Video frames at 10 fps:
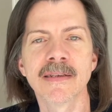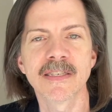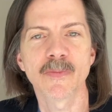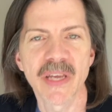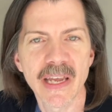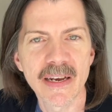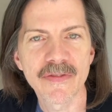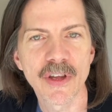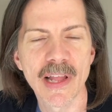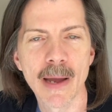Speaking
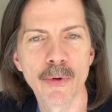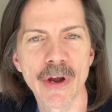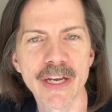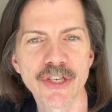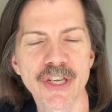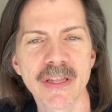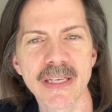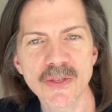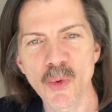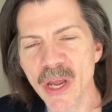of collaboration,
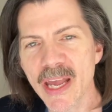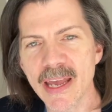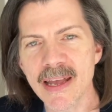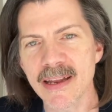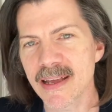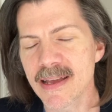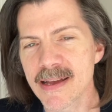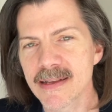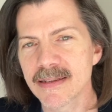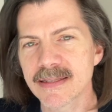this week it
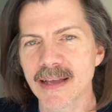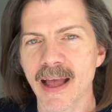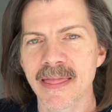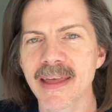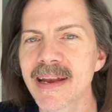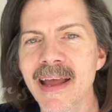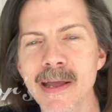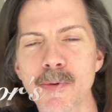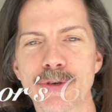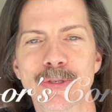is the
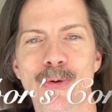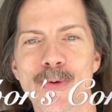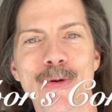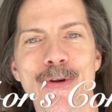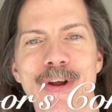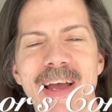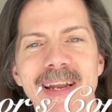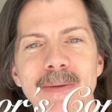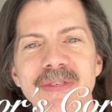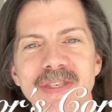Neighbor's Corner, and
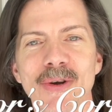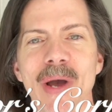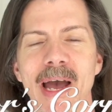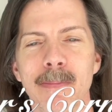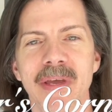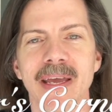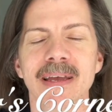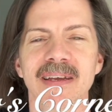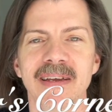I'm so happy